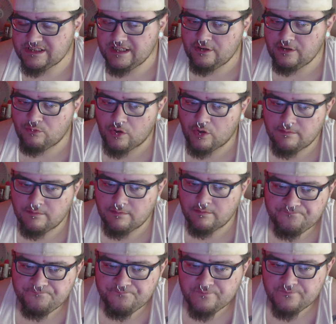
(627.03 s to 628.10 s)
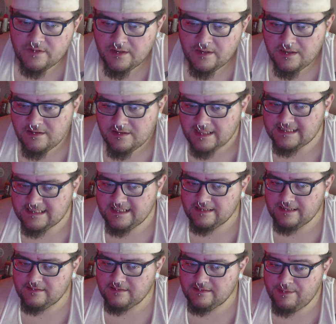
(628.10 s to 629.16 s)
That name has a bad
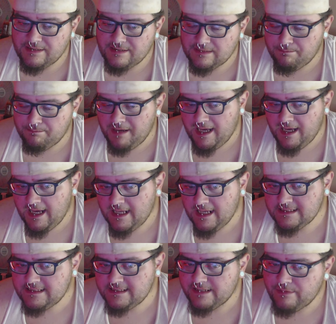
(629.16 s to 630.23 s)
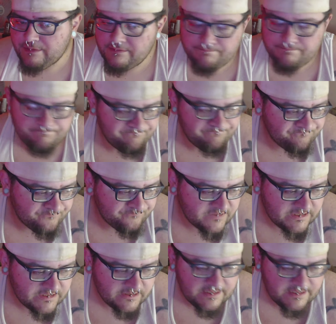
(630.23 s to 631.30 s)
stigma, so they switched that. I think that's why.